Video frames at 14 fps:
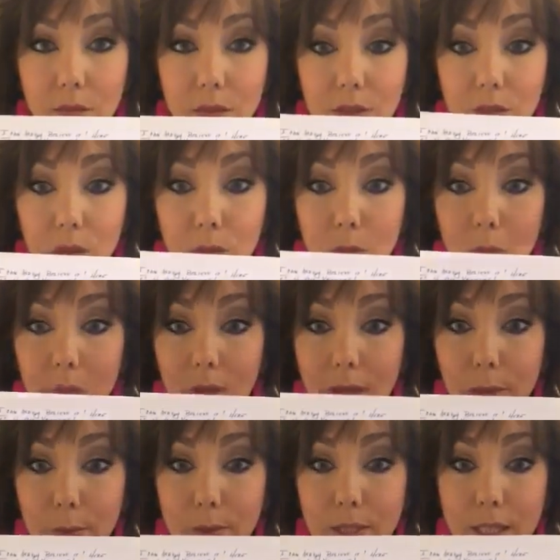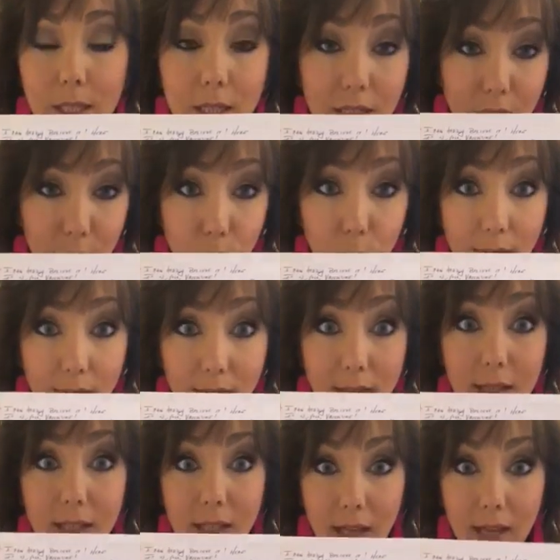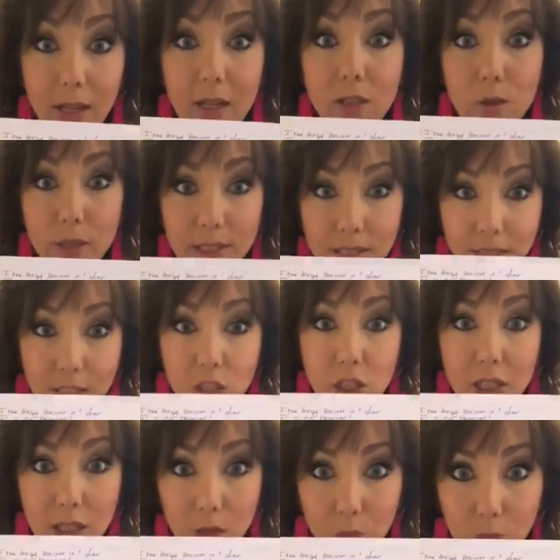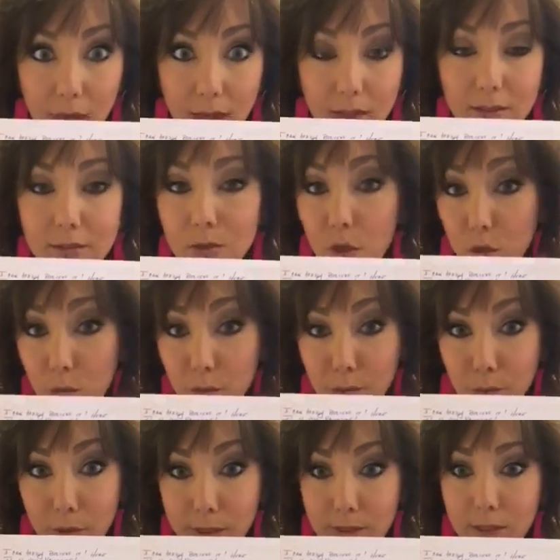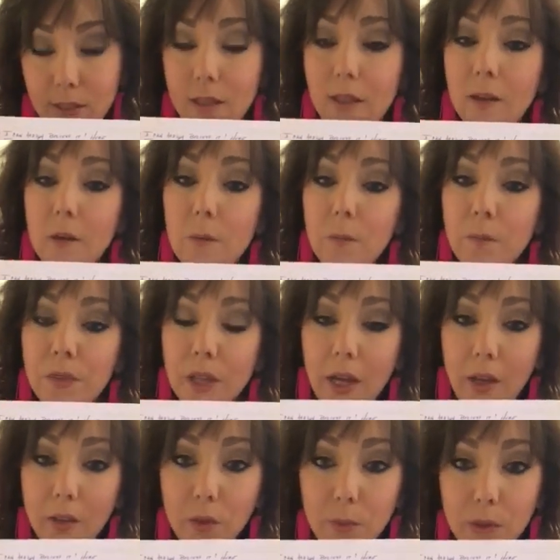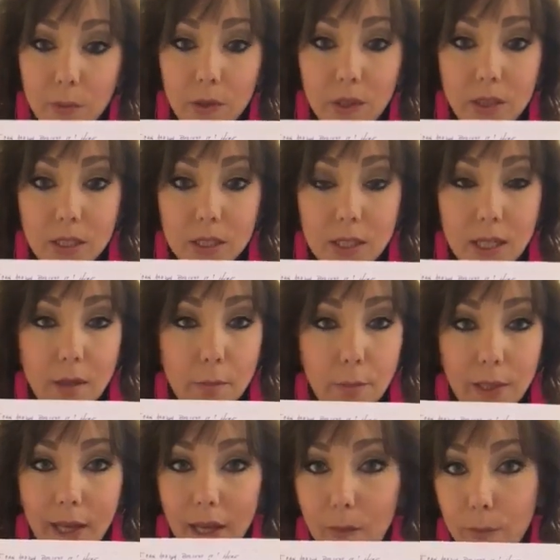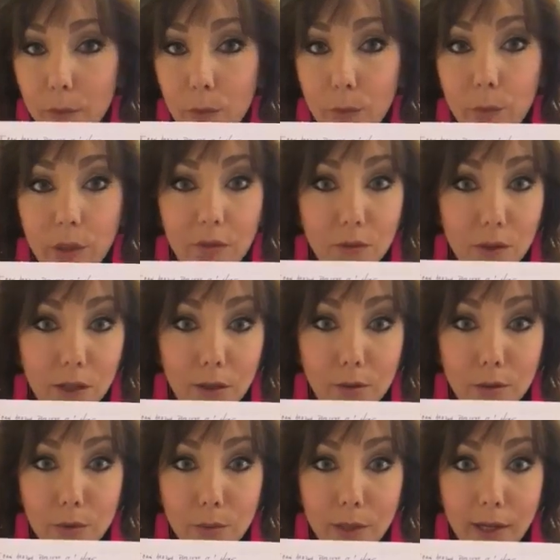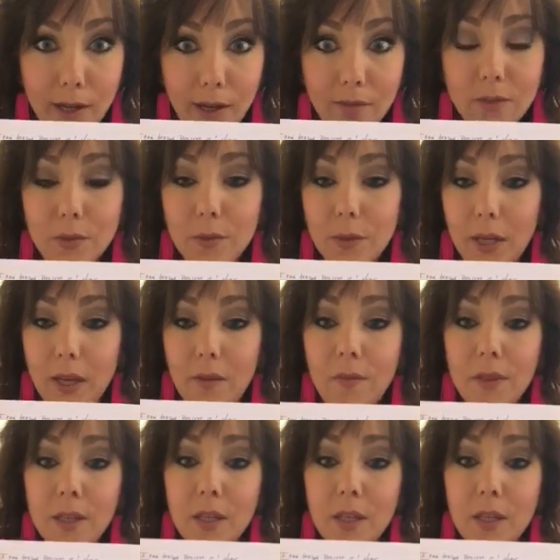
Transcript: So Valentine in red, again, translation in red, so you memorize it. Other people in the scene, black, blue, whatever color you want to have, okay?